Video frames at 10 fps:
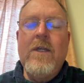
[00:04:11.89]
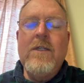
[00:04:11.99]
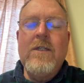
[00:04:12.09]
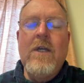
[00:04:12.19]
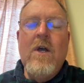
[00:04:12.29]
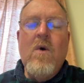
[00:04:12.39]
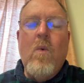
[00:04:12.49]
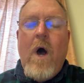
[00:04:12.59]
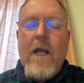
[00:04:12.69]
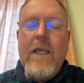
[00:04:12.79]
us,
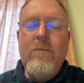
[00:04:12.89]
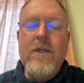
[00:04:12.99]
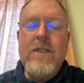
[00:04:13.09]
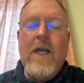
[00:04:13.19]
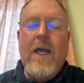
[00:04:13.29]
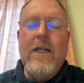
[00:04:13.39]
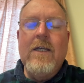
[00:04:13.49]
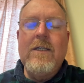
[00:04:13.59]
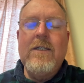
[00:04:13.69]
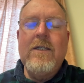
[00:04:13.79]
walking beside
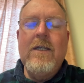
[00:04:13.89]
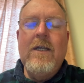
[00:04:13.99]
us,